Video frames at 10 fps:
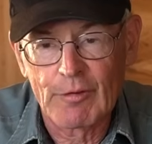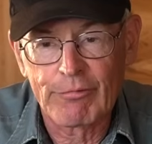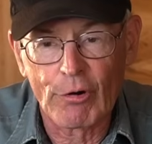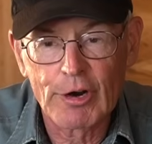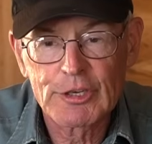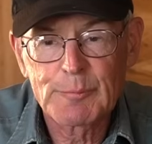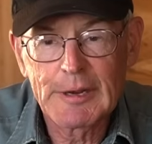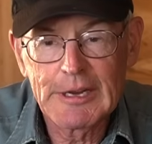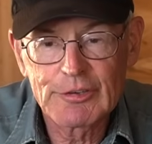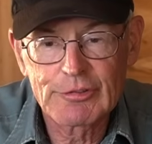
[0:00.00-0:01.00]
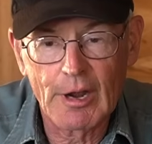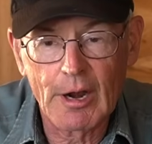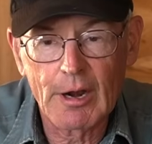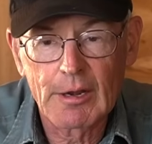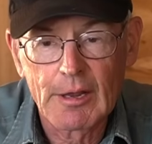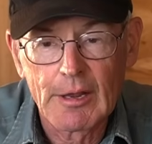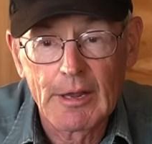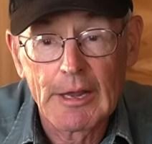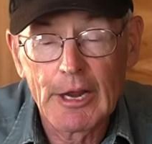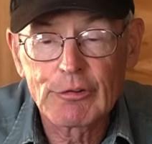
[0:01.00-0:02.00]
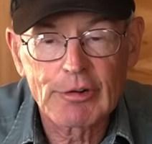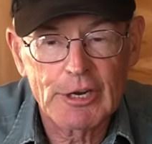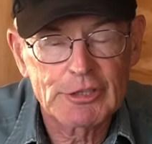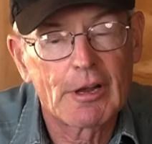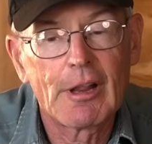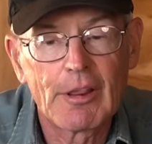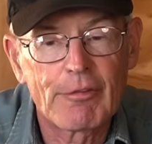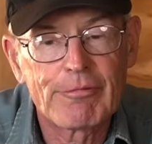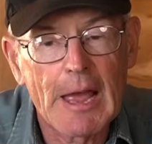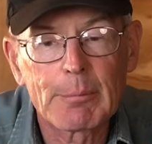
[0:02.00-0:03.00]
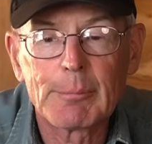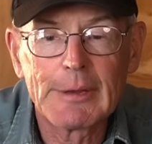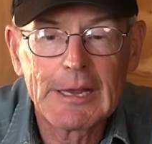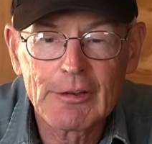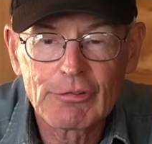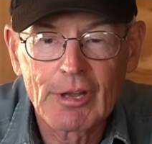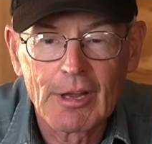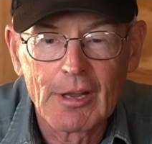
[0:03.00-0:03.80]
forage peas there. Interestingly, the faba beans,